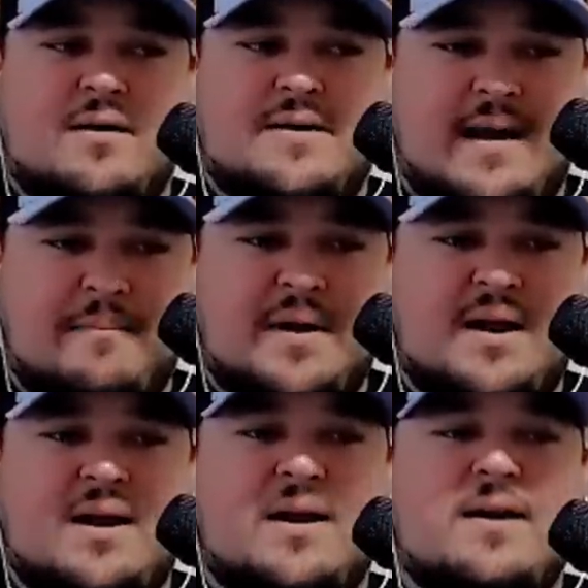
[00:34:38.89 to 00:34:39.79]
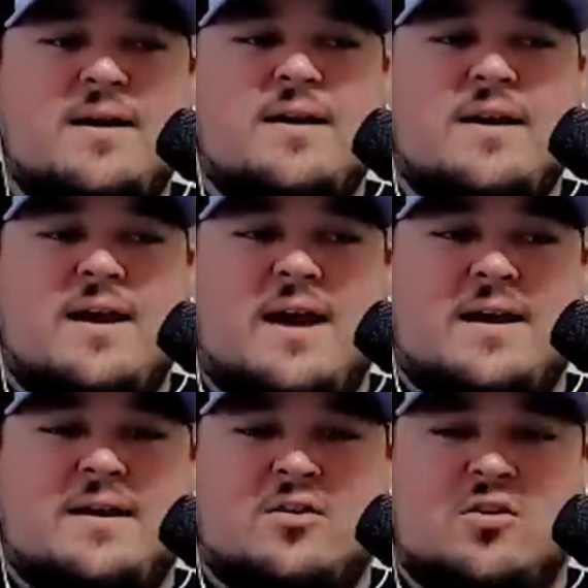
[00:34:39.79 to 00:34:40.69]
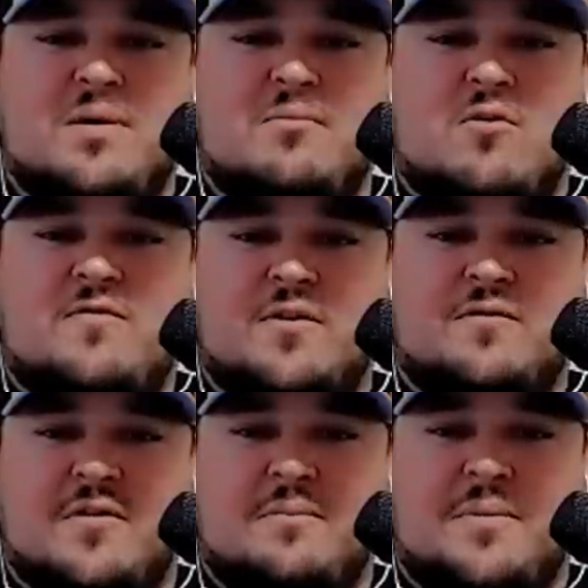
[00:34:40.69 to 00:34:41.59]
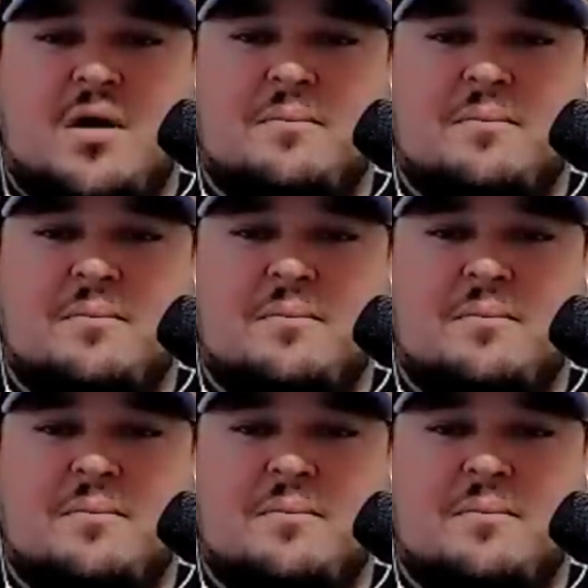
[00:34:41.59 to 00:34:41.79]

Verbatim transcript: dampening, and a little bit more feel for the ball.